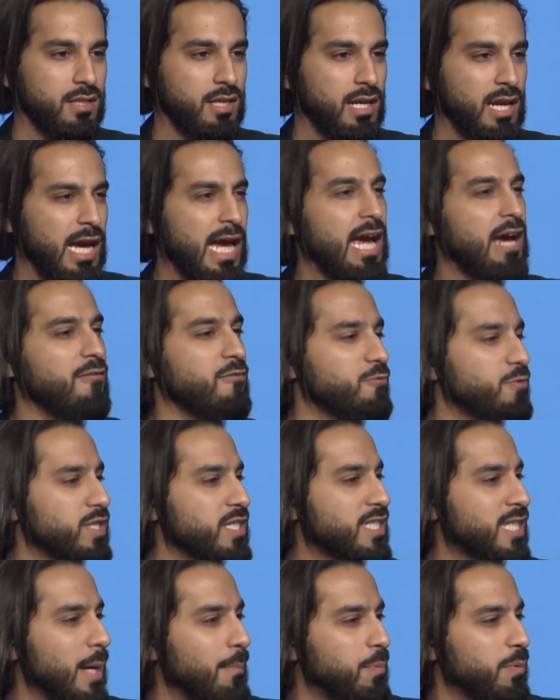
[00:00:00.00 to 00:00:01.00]
Every
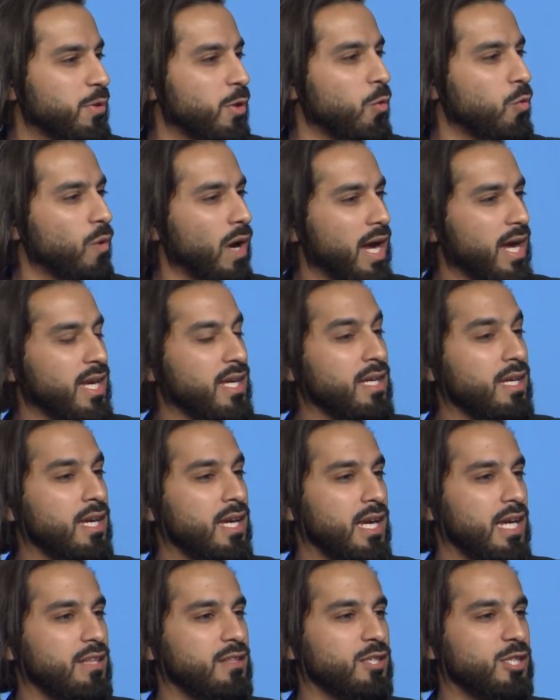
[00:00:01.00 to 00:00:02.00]
step of the way
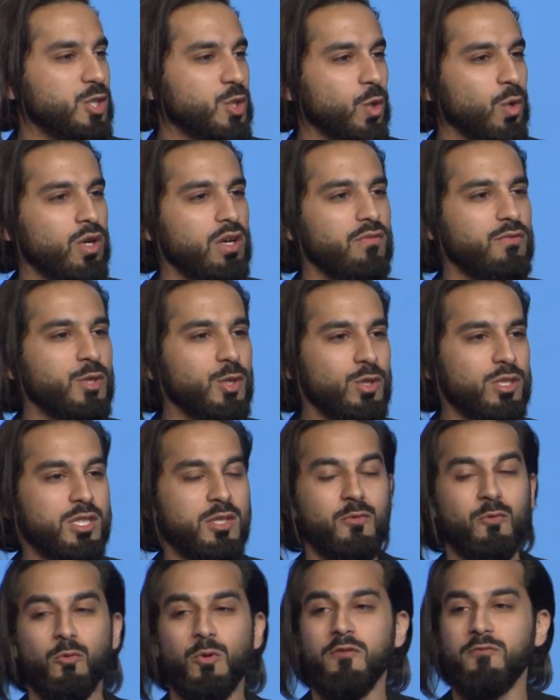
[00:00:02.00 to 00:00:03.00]
in the story of
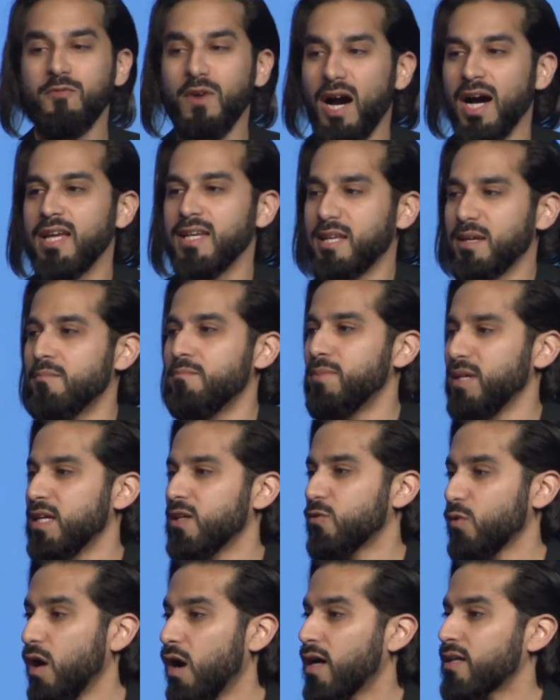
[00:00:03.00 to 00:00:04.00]
Yusuf, we find him being
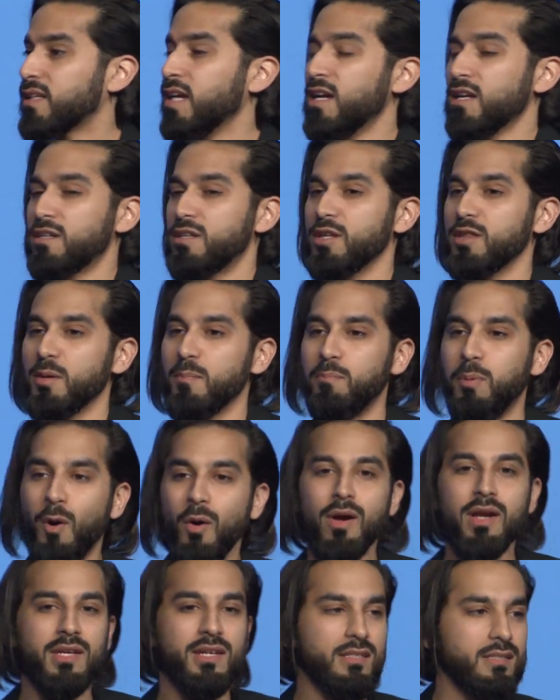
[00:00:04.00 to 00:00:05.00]
wronged, to the
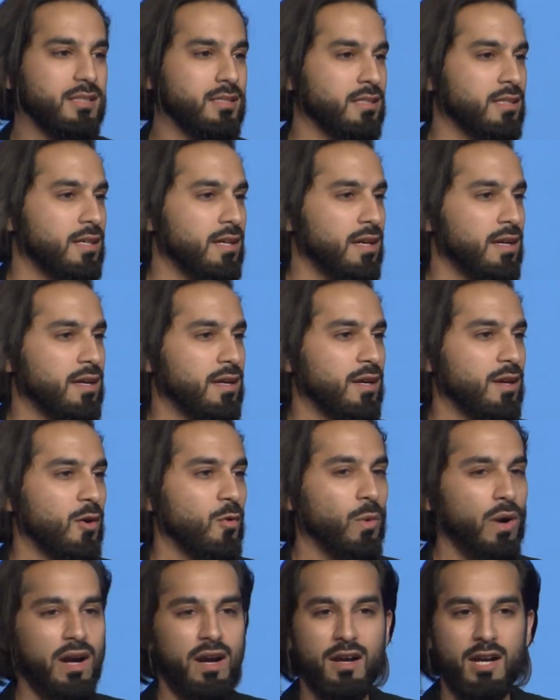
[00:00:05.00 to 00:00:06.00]
point
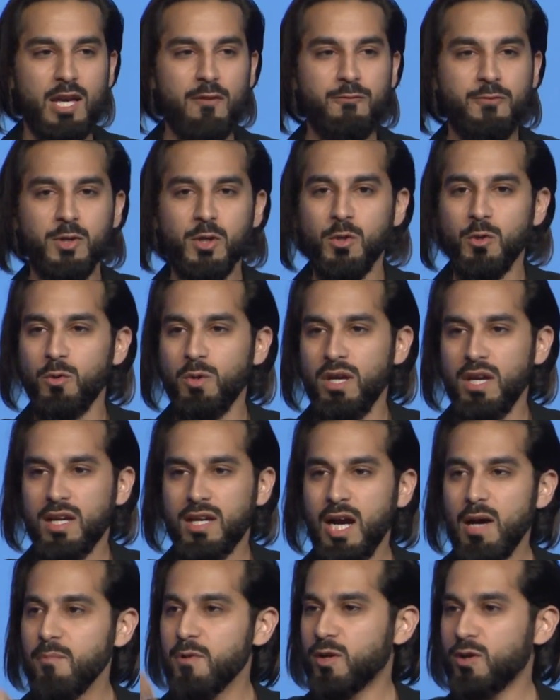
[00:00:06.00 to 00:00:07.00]
where if you
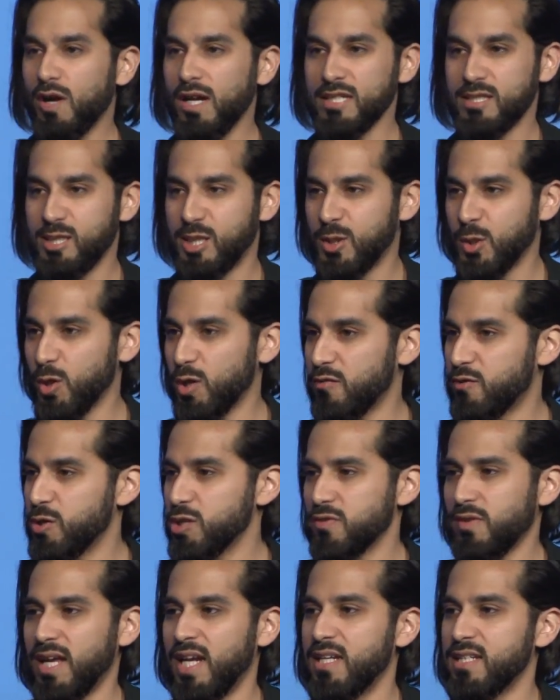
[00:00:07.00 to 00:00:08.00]
come across the story of
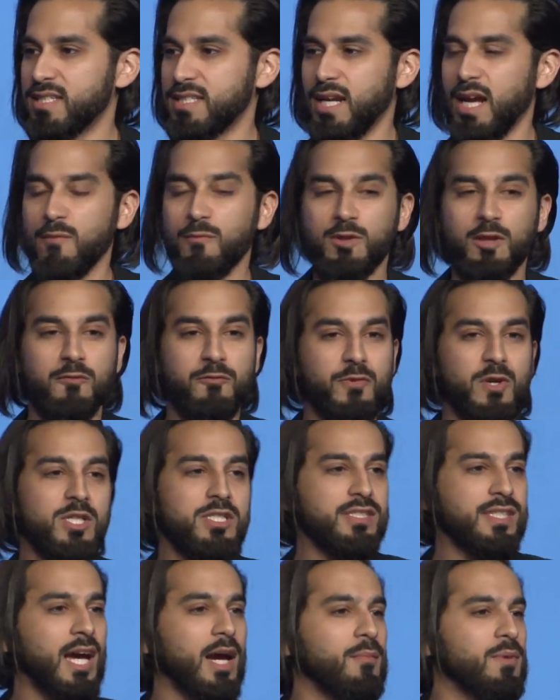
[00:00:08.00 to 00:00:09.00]
Yusuf alayhi salam for the first
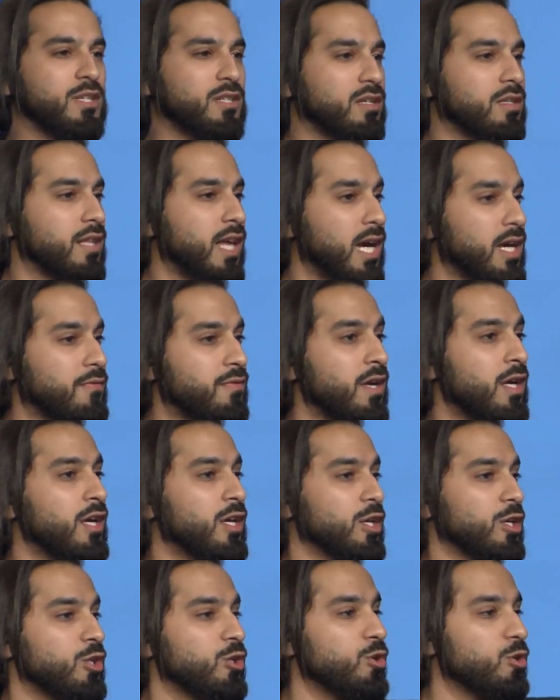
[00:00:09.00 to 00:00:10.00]
time in your life,
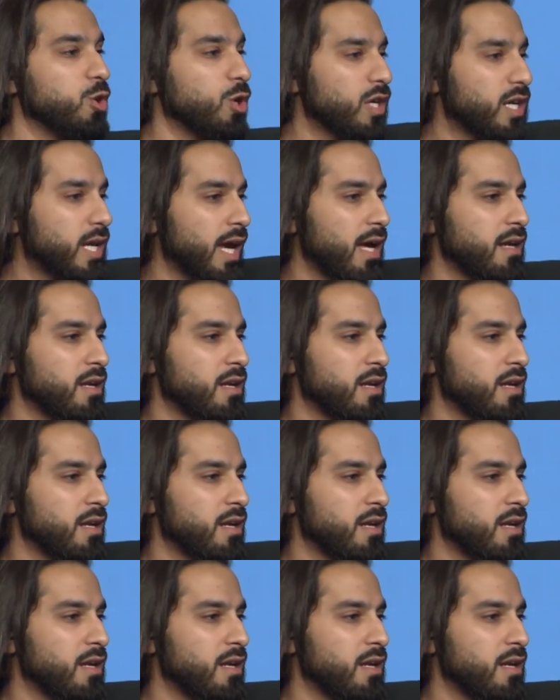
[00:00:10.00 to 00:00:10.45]
you look at